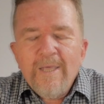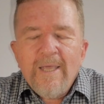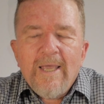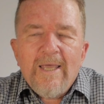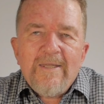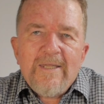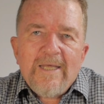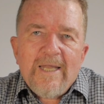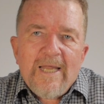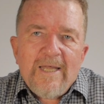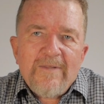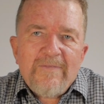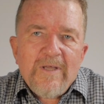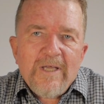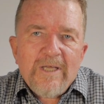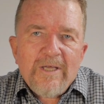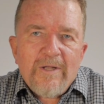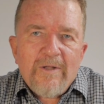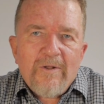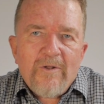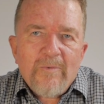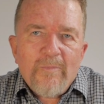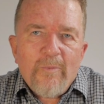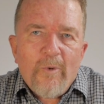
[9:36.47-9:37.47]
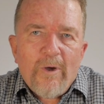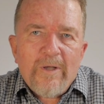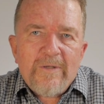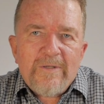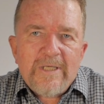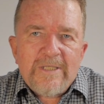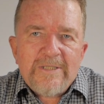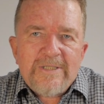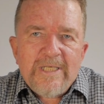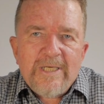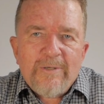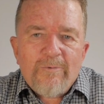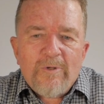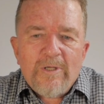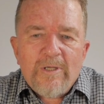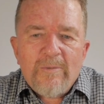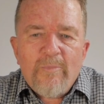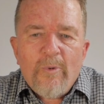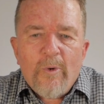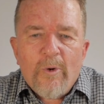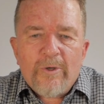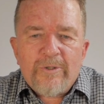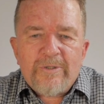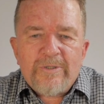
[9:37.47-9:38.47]
And then I think another point that's equally
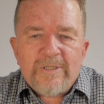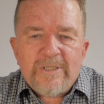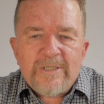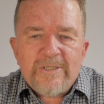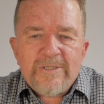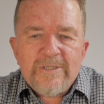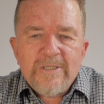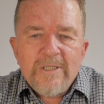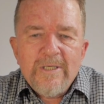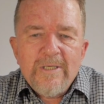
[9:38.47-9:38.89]
important is